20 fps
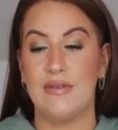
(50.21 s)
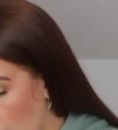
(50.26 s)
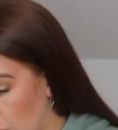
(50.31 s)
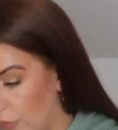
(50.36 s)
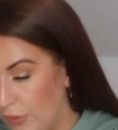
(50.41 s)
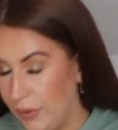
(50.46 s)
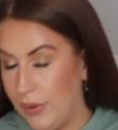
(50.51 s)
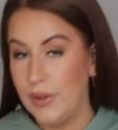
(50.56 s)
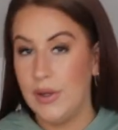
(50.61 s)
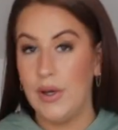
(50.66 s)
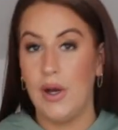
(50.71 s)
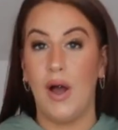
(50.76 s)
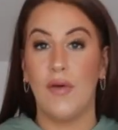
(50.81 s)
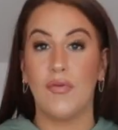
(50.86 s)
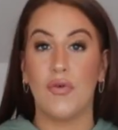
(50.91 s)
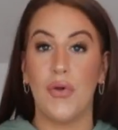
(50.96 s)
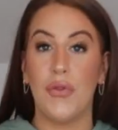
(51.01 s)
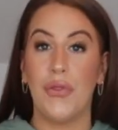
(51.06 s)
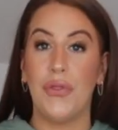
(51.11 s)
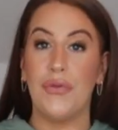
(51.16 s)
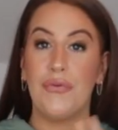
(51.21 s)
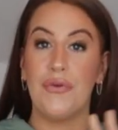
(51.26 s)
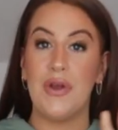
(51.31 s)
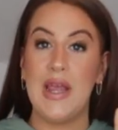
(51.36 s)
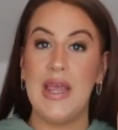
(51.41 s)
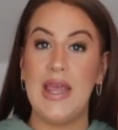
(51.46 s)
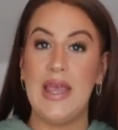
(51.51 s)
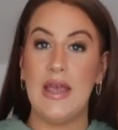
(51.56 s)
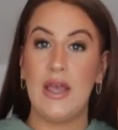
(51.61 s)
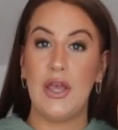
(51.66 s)
So, I've got
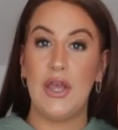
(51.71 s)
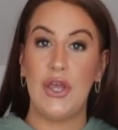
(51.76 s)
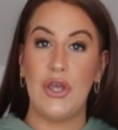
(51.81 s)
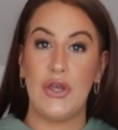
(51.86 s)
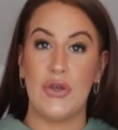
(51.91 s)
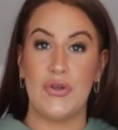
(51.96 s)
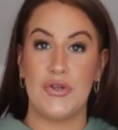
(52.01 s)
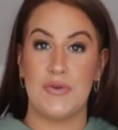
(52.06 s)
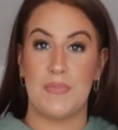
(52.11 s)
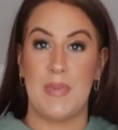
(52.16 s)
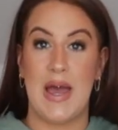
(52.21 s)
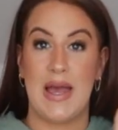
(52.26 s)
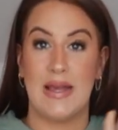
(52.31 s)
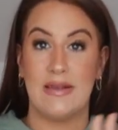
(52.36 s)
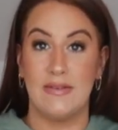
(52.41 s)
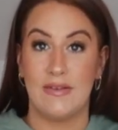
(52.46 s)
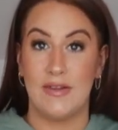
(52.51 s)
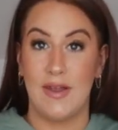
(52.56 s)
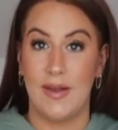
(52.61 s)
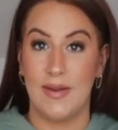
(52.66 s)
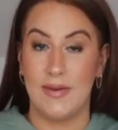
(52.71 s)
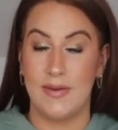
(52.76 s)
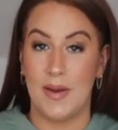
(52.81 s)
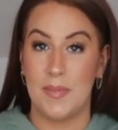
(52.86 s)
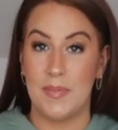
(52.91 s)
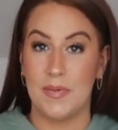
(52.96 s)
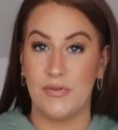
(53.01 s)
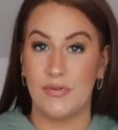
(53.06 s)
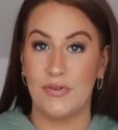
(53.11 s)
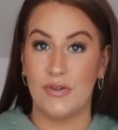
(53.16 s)
3 huge bags turned
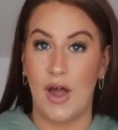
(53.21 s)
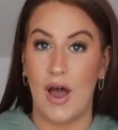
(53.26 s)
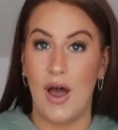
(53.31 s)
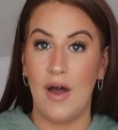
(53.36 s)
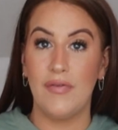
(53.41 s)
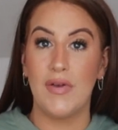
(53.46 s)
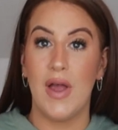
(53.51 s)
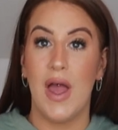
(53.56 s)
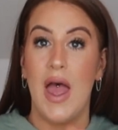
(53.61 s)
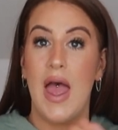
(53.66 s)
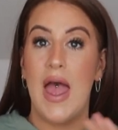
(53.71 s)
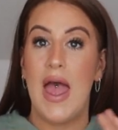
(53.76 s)
up of stuff.